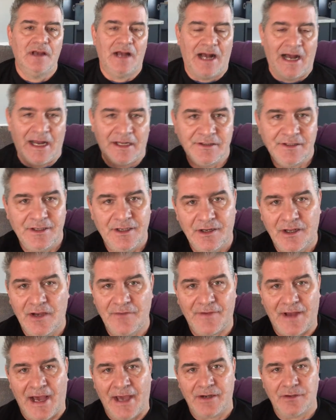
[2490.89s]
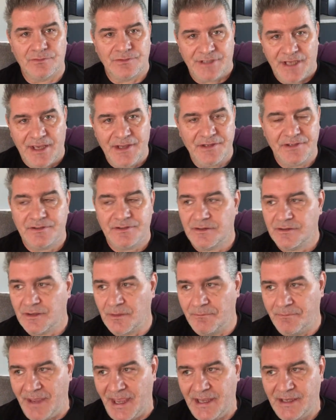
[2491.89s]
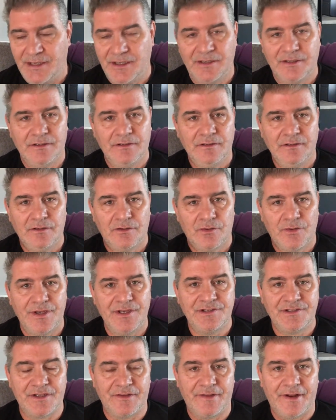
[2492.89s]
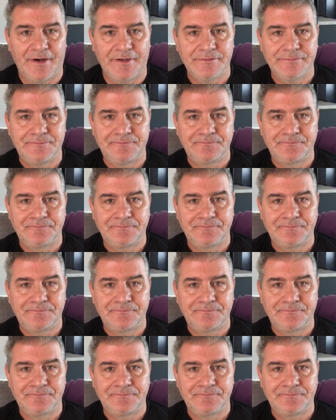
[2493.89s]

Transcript: oddly enough, I don't taste the bacon grease in there.